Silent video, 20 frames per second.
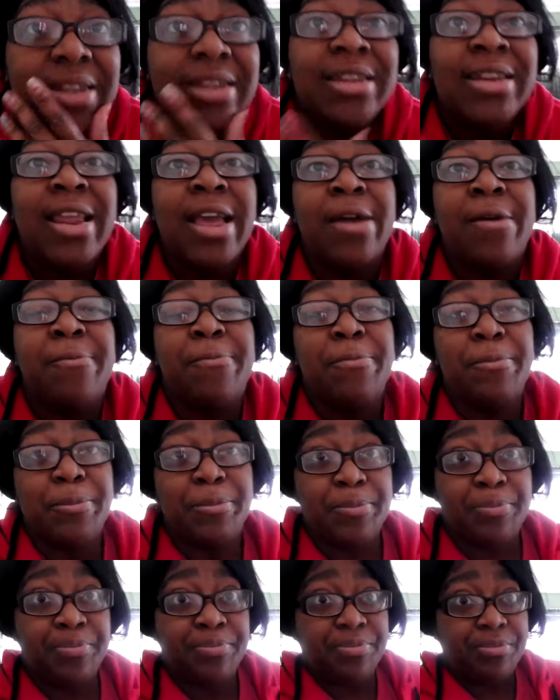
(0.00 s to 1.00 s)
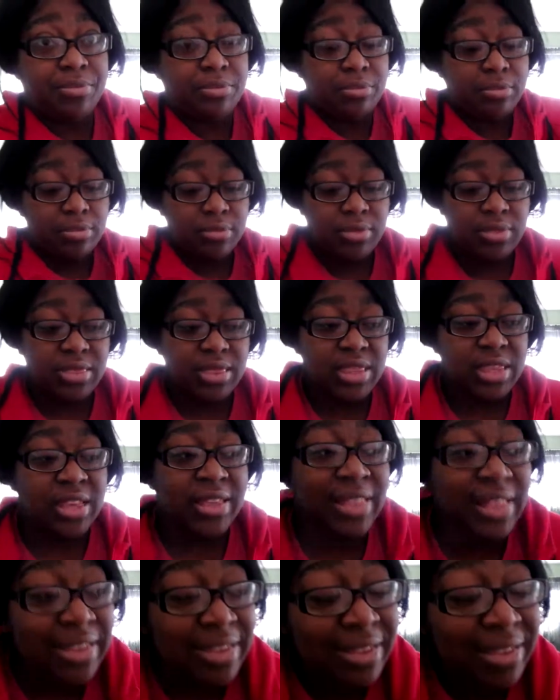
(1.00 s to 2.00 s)
Now,
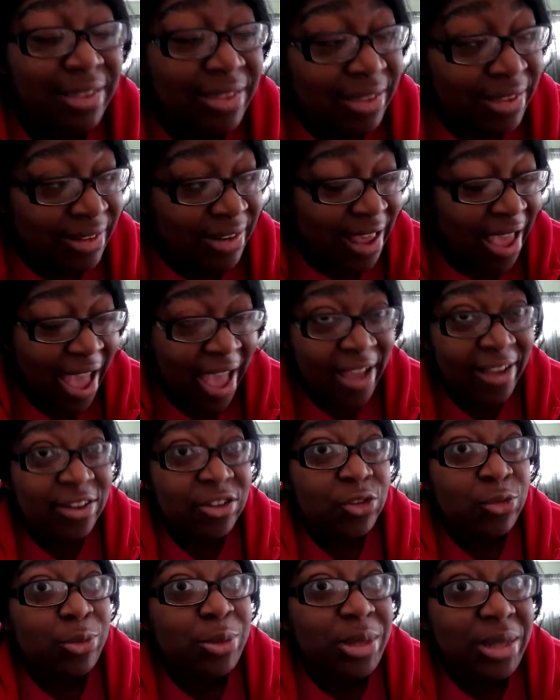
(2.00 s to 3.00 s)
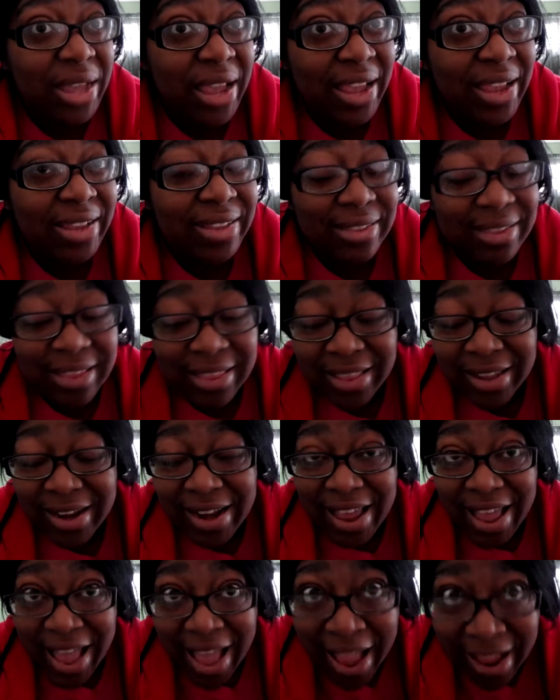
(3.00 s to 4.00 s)
this is an actual case that
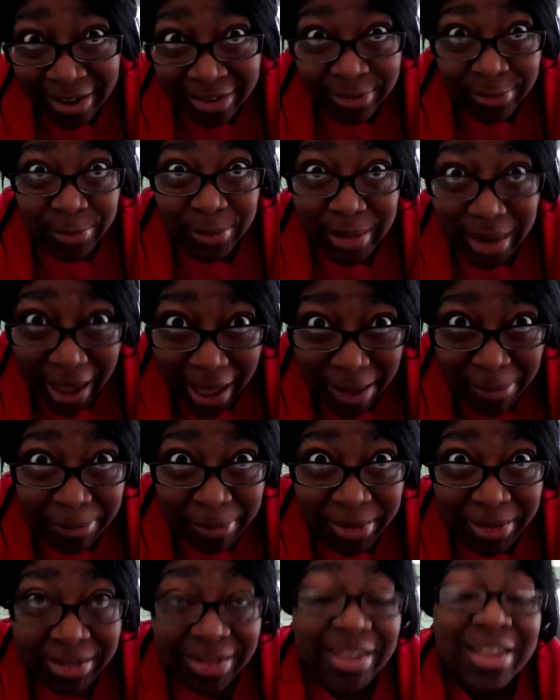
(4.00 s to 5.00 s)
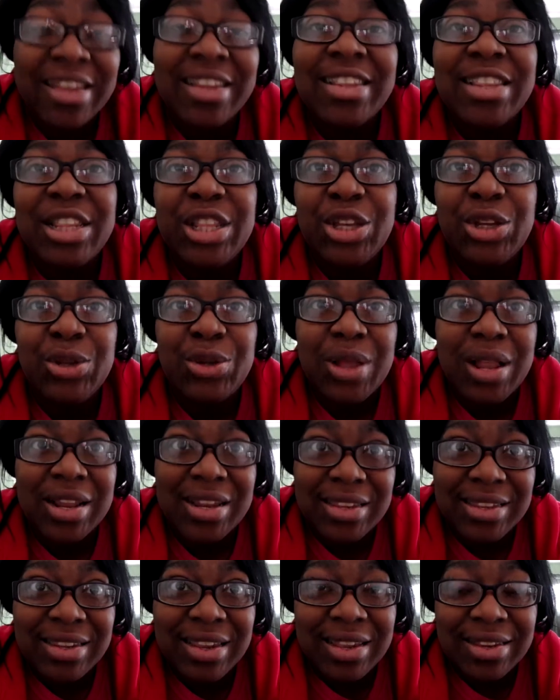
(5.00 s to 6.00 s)
actually happened in the
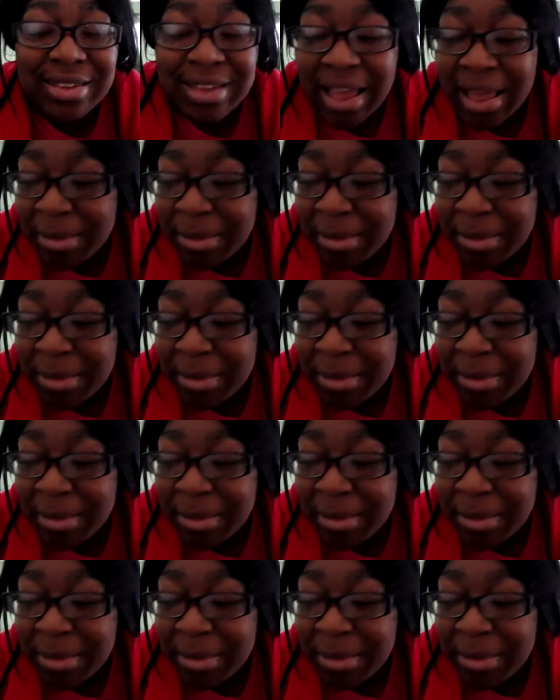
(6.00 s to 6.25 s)
United States.